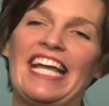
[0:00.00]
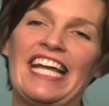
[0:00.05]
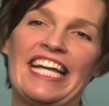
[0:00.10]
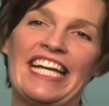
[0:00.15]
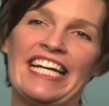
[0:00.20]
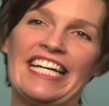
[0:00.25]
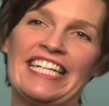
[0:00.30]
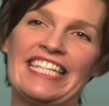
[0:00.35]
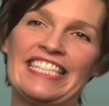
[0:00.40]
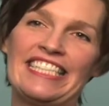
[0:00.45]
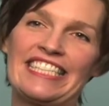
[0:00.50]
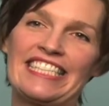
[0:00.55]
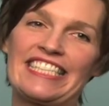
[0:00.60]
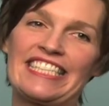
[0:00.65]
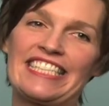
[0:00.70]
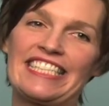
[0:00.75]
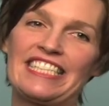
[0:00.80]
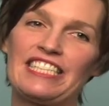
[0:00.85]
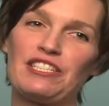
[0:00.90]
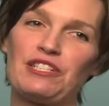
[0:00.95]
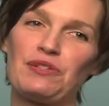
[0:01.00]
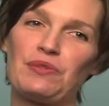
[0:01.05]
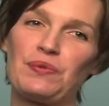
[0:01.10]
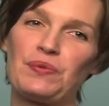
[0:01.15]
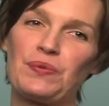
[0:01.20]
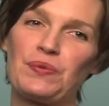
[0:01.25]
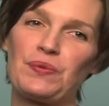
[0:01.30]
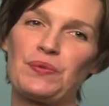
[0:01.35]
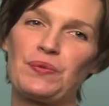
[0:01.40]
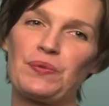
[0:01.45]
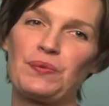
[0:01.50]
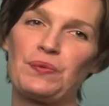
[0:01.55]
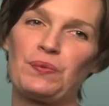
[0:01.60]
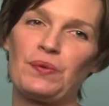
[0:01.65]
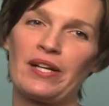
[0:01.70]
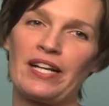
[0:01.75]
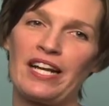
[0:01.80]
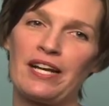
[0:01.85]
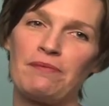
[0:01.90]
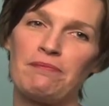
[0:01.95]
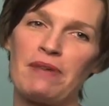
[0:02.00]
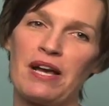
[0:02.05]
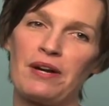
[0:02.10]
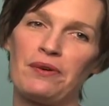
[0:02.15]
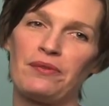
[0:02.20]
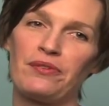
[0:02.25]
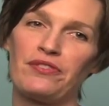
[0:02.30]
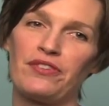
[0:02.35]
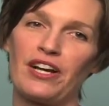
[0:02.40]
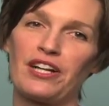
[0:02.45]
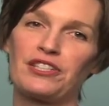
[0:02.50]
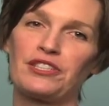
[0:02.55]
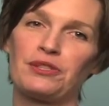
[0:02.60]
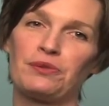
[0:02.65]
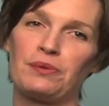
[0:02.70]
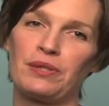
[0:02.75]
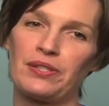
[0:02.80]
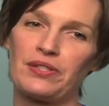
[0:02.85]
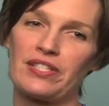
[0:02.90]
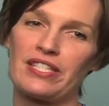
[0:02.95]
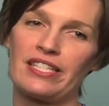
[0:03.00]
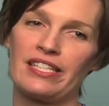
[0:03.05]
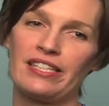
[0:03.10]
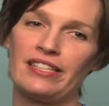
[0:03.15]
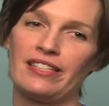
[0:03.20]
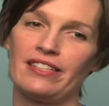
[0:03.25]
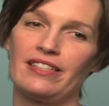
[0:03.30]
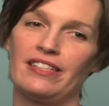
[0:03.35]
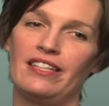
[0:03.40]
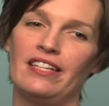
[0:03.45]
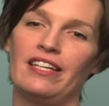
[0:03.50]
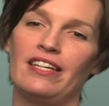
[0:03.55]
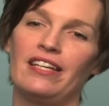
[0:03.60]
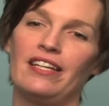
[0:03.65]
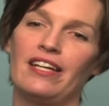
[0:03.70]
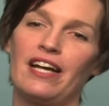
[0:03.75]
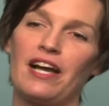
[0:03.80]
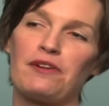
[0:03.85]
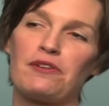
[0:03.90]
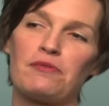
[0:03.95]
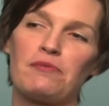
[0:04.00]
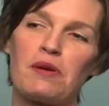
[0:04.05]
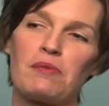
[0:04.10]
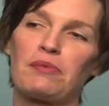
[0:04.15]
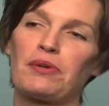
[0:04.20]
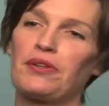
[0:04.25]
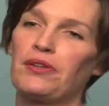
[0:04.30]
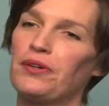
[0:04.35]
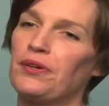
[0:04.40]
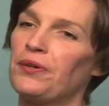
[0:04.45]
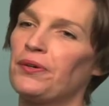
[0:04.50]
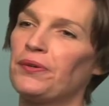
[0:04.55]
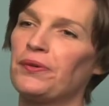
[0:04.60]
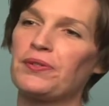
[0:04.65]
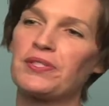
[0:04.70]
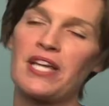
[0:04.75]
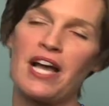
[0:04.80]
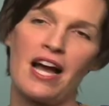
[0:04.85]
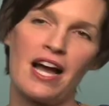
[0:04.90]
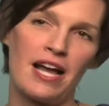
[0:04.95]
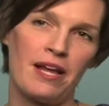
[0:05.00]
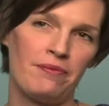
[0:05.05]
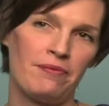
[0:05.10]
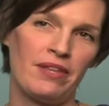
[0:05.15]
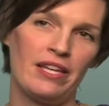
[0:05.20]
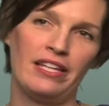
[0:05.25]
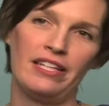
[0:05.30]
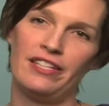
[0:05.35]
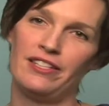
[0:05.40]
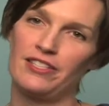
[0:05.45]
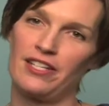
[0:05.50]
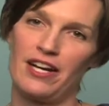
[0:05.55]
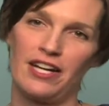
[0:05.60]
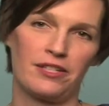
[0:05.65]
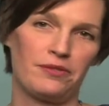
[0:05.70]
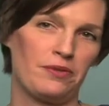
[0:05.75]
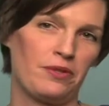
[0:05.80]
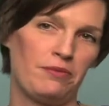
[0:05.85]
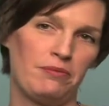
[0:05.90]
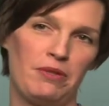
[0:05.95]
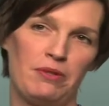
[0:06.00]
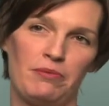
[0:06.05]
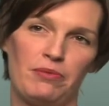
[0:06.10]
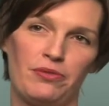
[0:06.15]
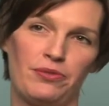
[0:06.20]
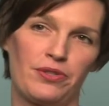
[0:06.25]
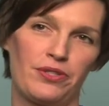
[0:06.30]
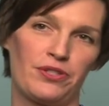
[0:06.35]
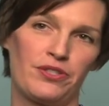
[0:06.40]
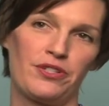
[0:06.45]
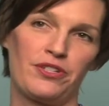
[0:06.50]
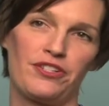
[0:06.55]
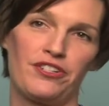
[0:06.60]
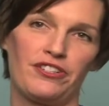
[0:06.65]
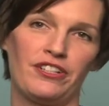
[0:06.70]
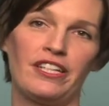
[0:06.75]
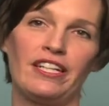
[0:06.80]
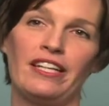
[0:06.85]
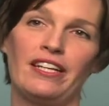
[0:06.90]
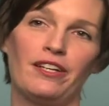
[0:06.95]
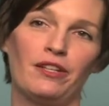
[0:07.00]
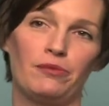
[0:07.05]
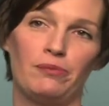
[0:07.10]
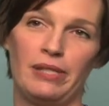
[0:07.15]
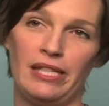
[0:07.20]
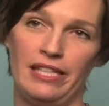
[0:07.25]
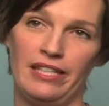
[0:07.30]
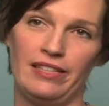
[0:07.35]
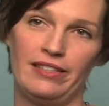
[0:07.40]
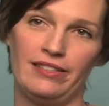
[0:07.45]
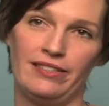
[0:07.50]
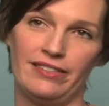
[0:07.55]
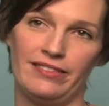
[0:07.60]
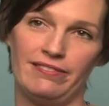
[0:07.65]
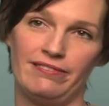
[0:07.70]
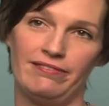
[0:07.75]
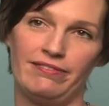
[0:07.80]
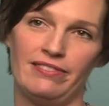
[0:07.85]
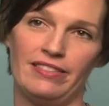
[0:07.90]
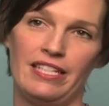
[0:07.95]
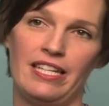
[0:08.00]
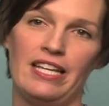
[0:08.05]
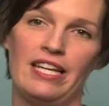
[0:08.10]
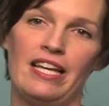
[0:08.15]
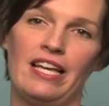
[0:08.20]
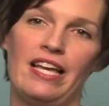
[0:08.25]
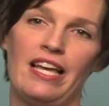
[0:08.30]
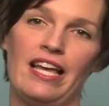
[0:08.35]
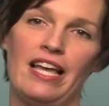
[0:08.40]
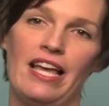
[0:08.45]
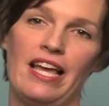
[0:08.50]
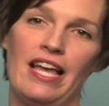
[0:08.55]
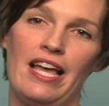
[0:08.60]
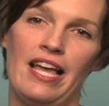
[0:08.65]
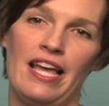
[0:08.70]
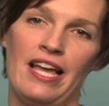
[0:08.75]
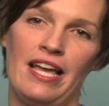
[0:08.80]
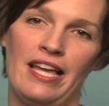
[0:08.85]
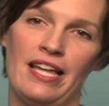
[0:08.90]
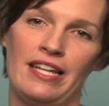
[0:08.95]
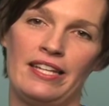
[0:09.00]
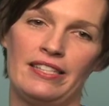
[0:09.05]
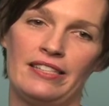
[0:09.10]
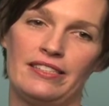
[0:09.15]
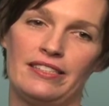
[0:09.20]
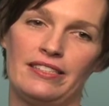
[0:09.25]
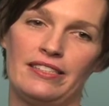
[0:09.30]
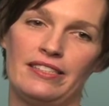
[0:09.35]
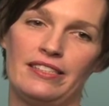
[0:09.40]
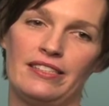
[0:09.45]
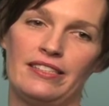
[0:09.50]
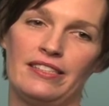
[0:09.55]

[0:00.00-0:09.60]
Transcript: And when I met with Dr. Wilson, I remember the whole time that he talked with me before surgery, he held my hand. And